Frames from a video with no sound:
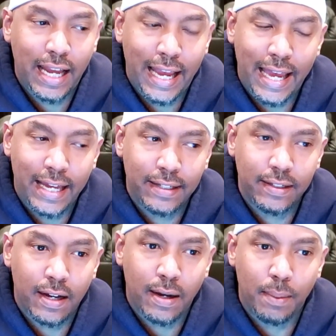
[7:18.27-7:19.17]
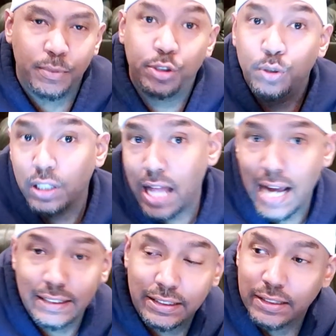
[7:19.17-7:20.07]
and
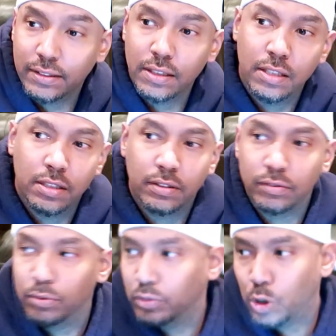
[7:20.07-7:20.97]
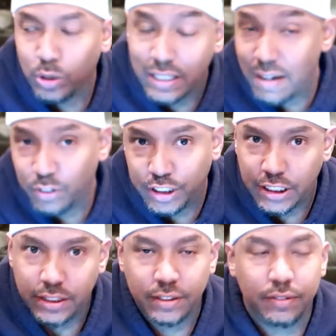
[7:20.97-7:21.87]
utilize it or leverage
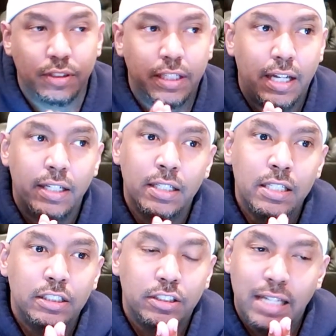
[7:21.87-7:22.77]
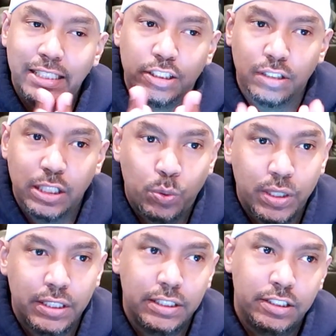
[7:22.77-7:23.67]
it, okay? So that's your
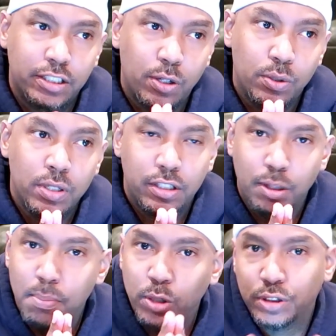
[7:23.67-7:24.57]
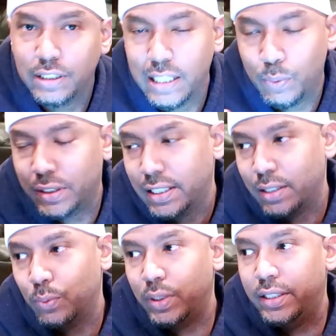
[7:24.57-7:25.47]
liquidity. So the most liquid
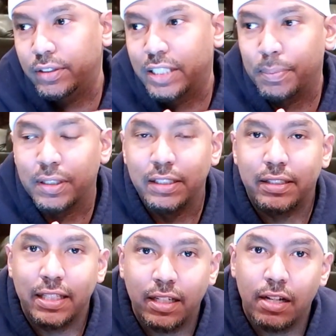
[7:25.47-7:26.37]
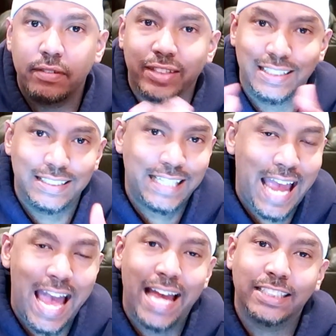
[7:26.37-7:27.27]
thing we typically think of is
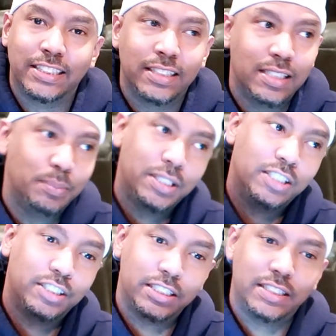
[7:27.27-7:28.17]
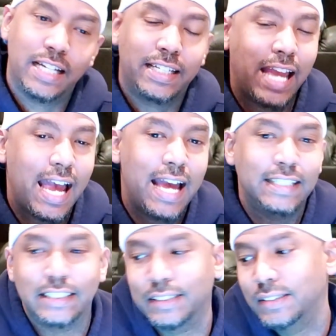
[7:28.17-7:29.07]
cash, because you can take
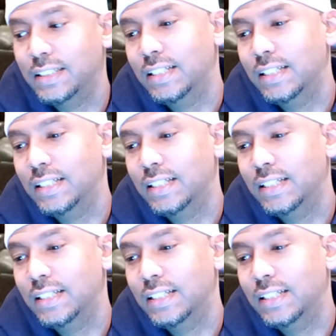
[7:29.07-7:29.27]
cash,